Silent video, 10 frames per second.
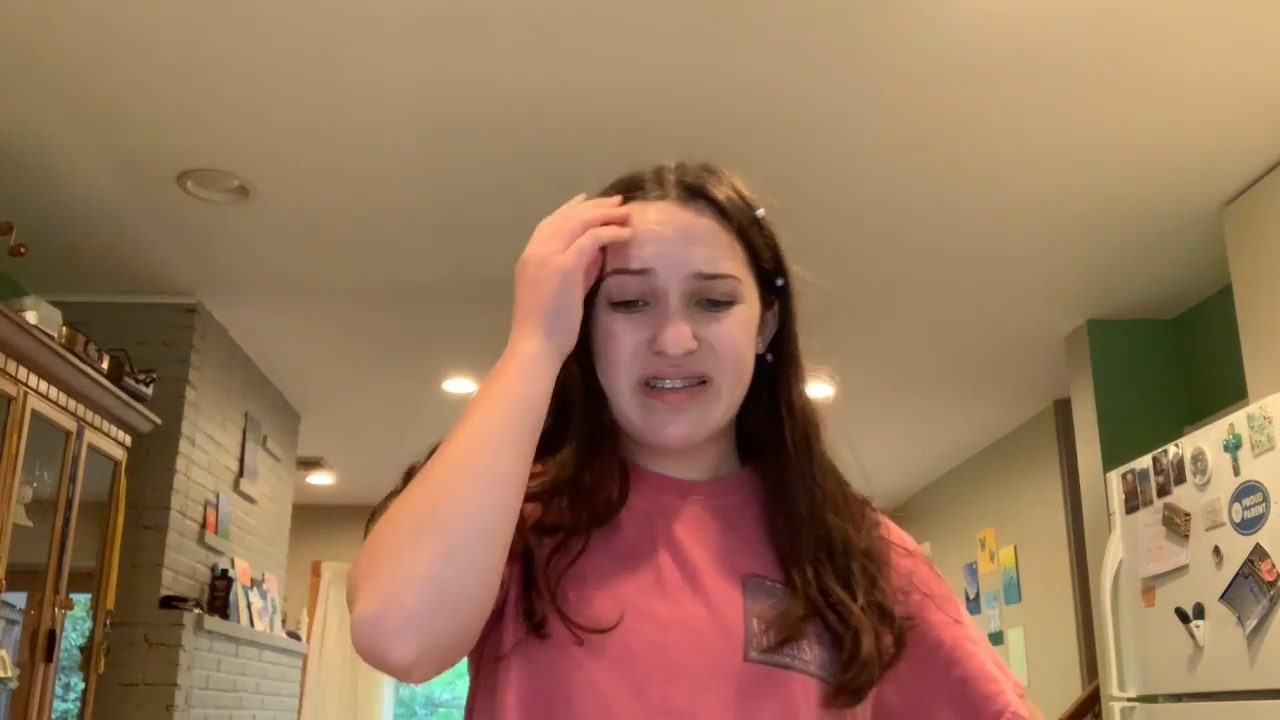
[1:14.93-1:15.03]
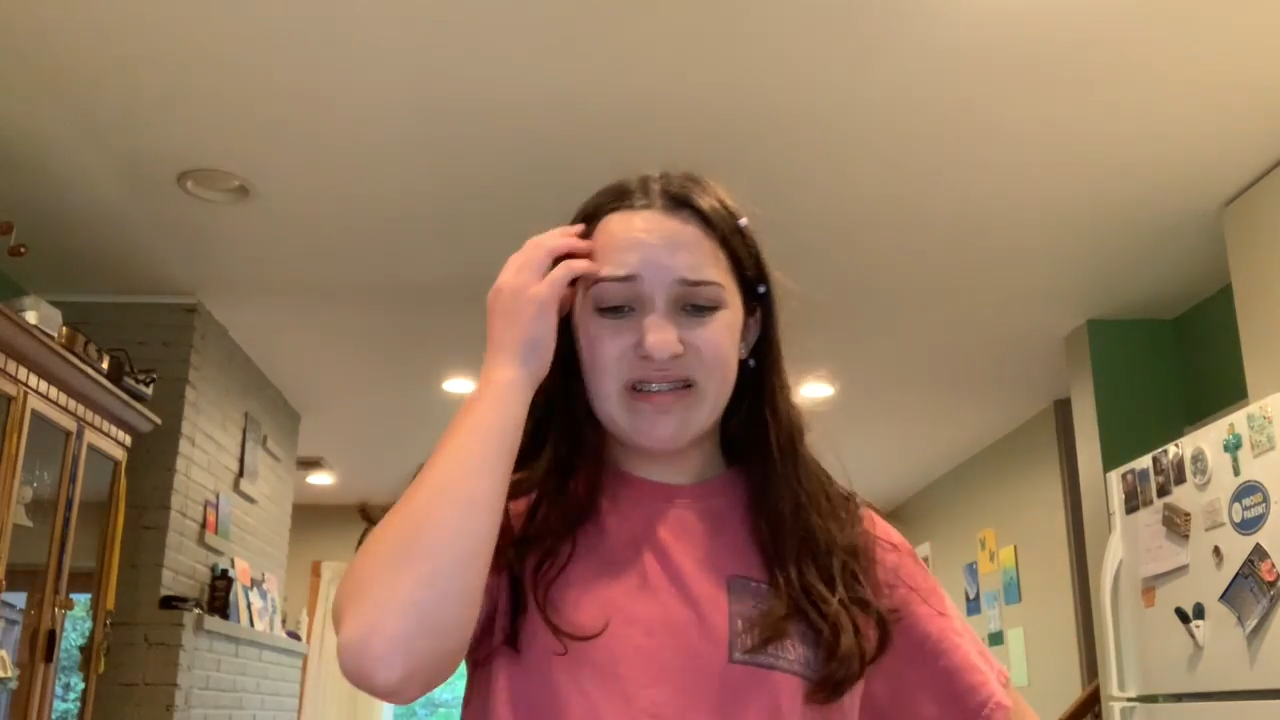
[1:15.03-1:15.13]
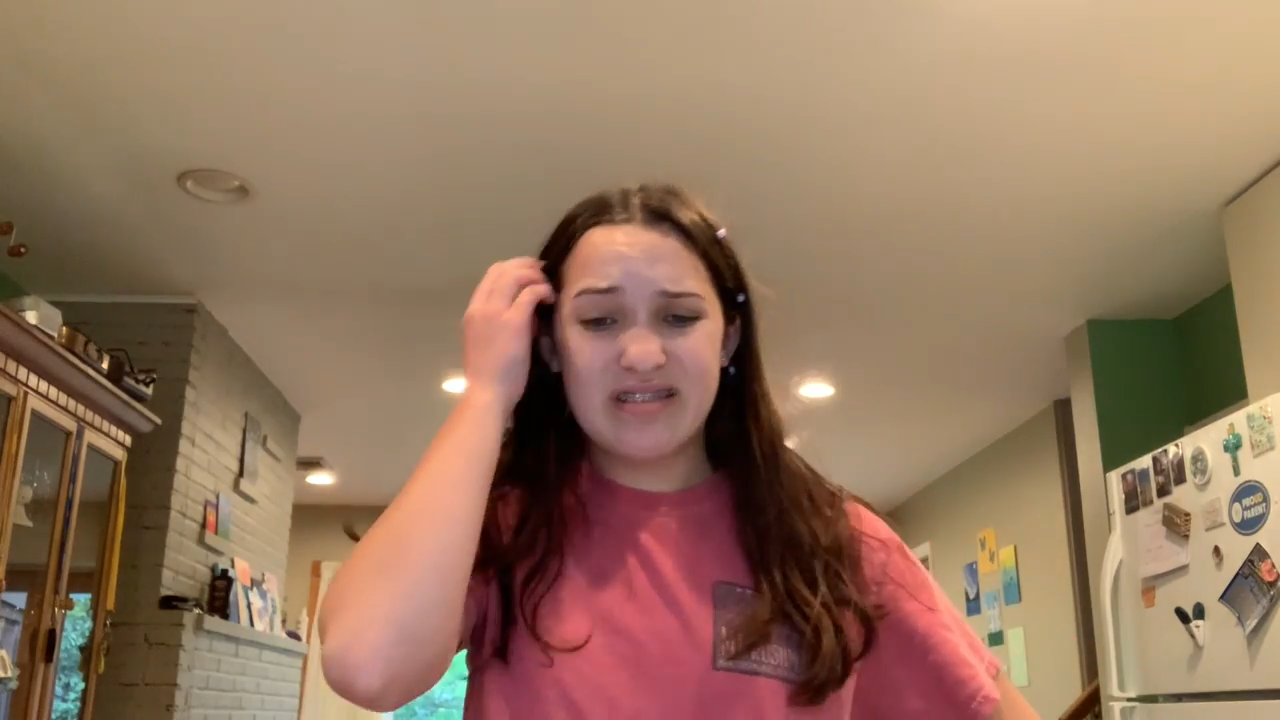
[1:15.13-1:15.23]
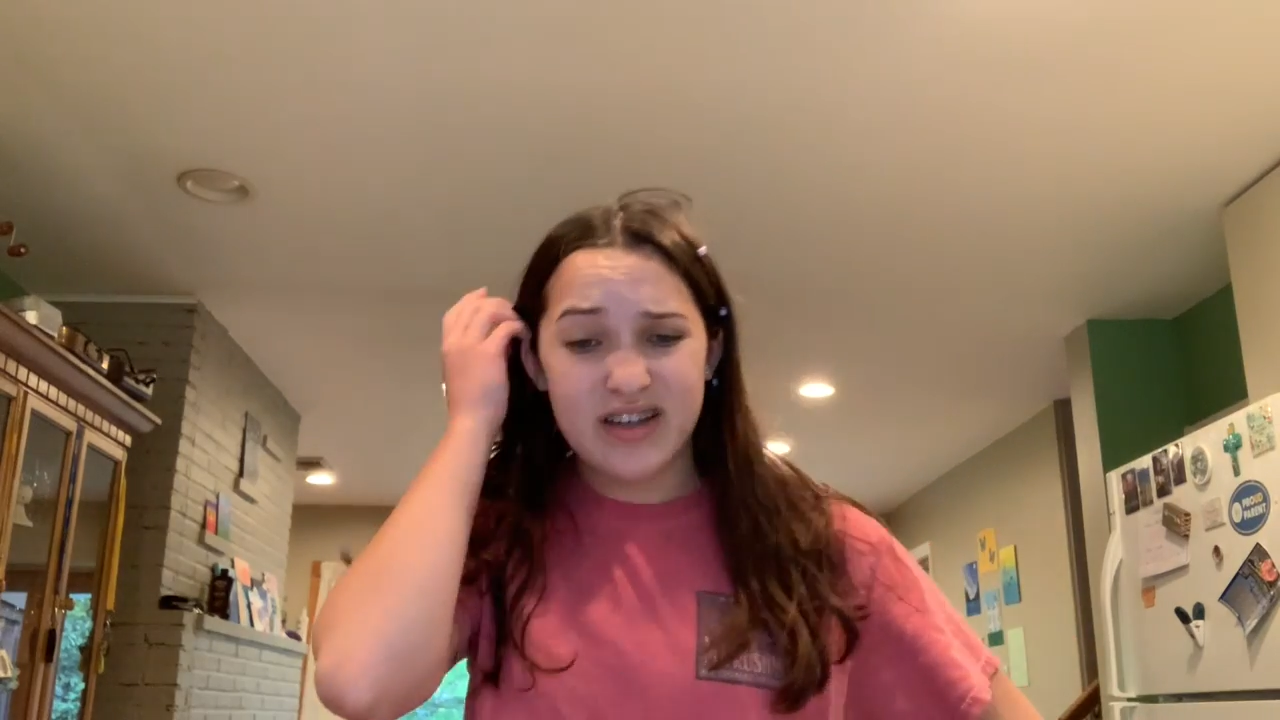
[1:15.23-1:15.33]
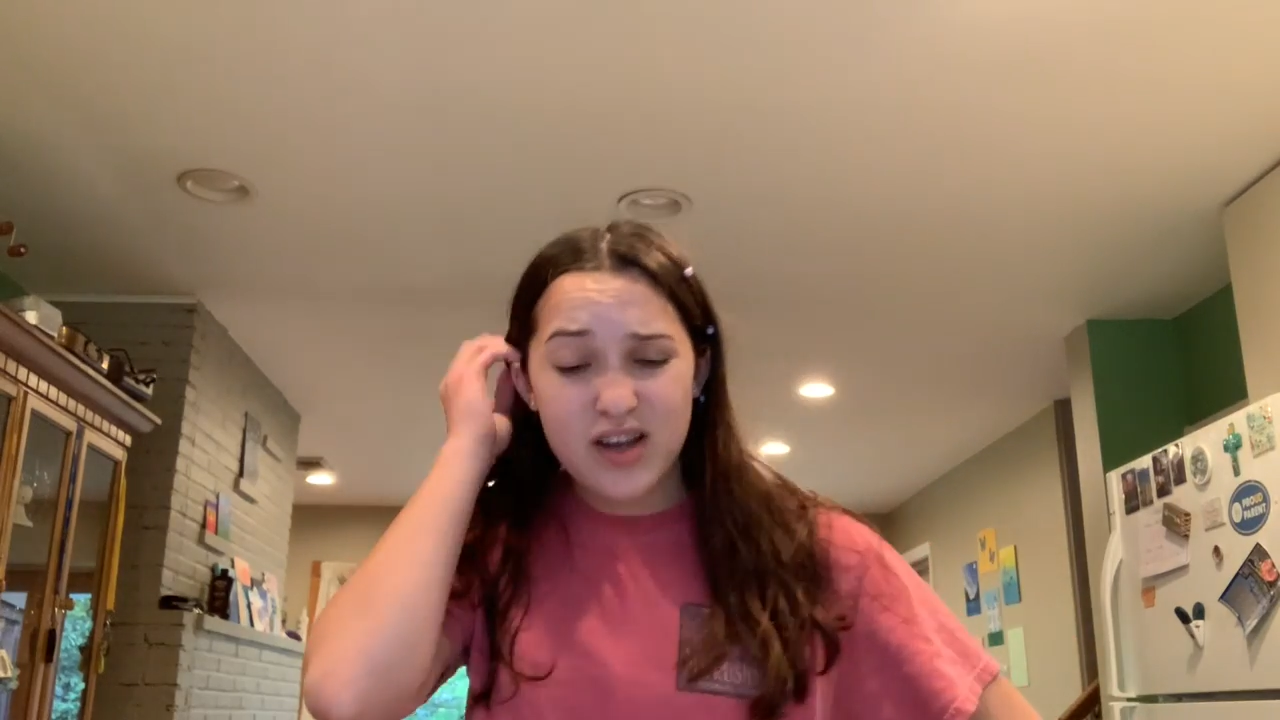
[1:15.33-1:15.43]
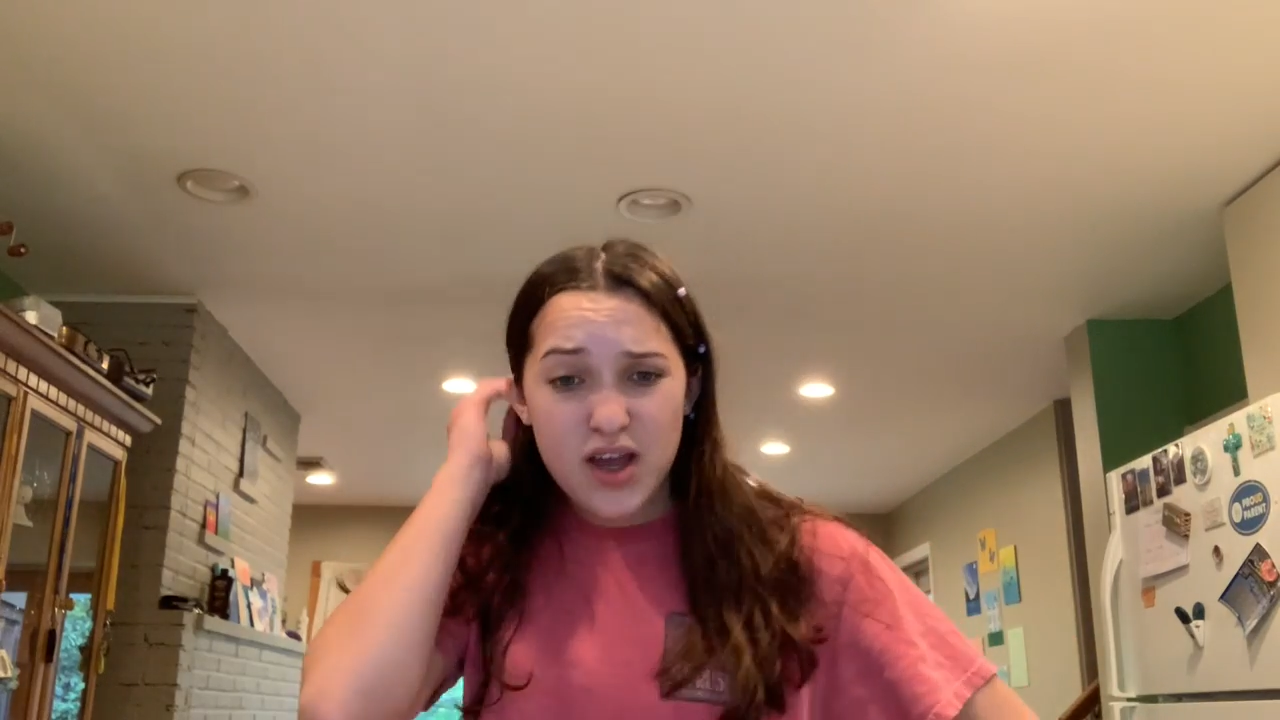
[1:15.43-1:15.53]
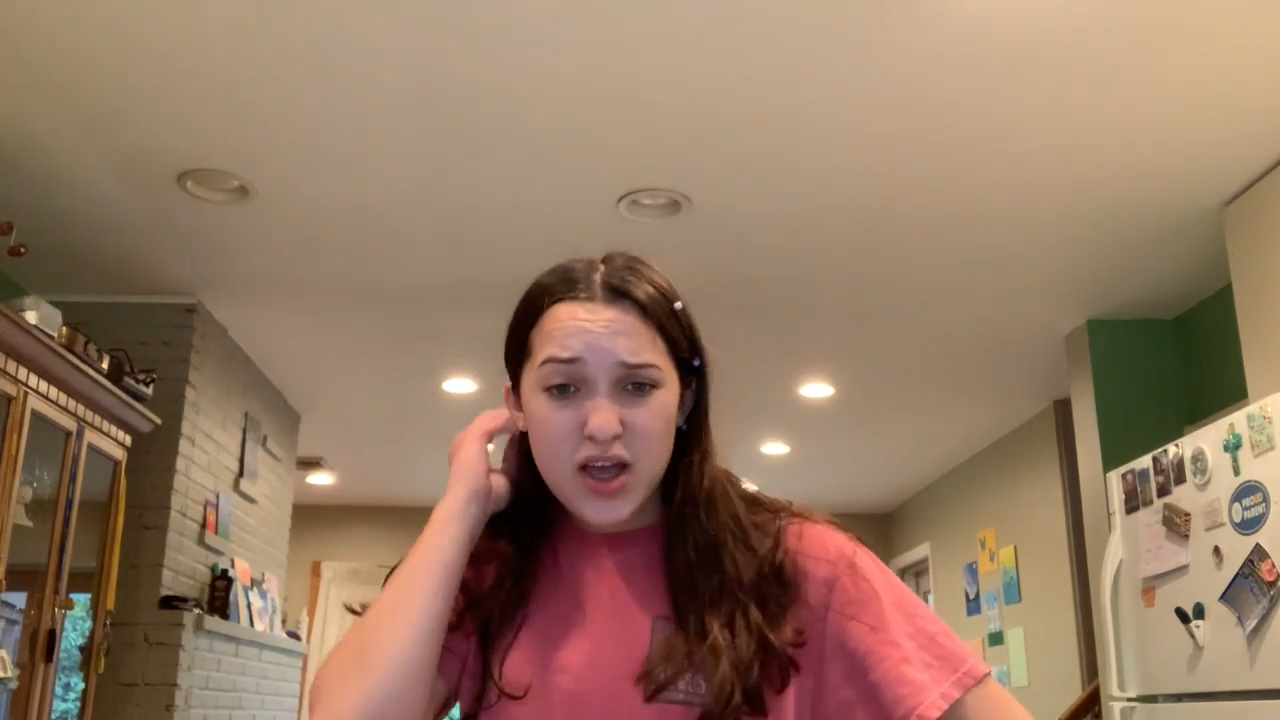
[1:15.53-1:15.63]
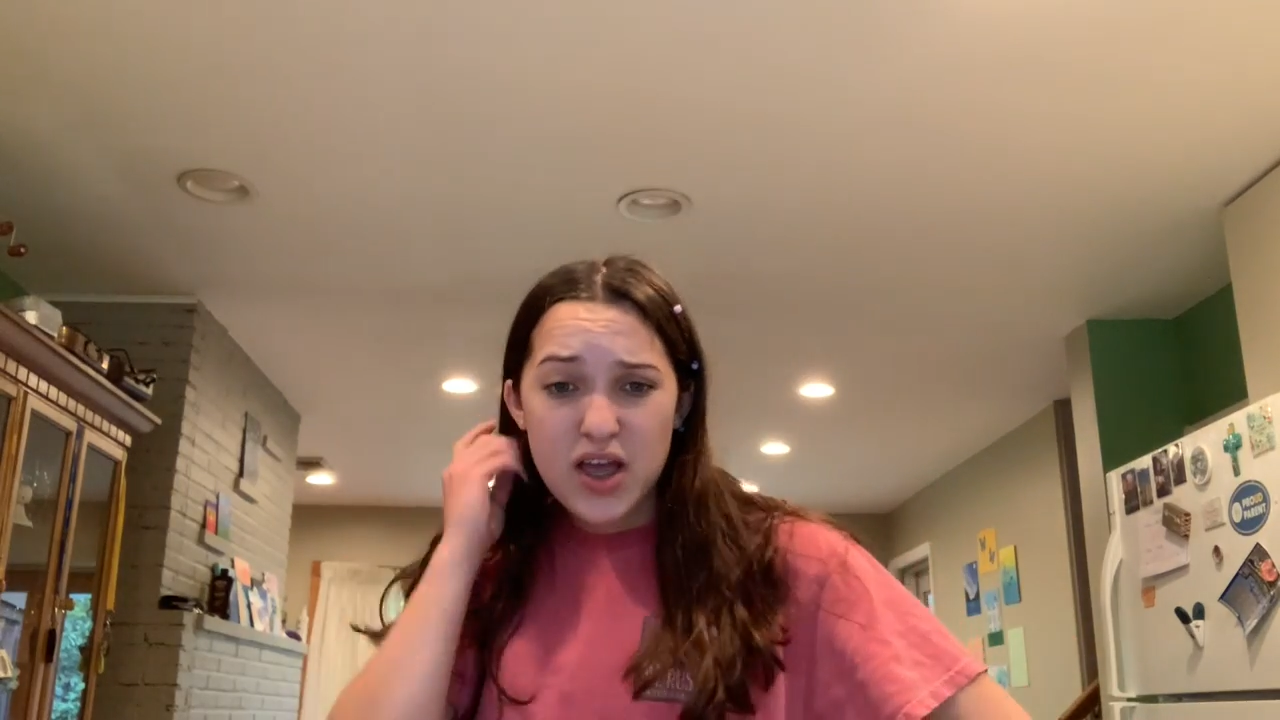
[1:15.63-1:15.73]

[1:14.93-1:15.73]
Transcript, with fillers: It said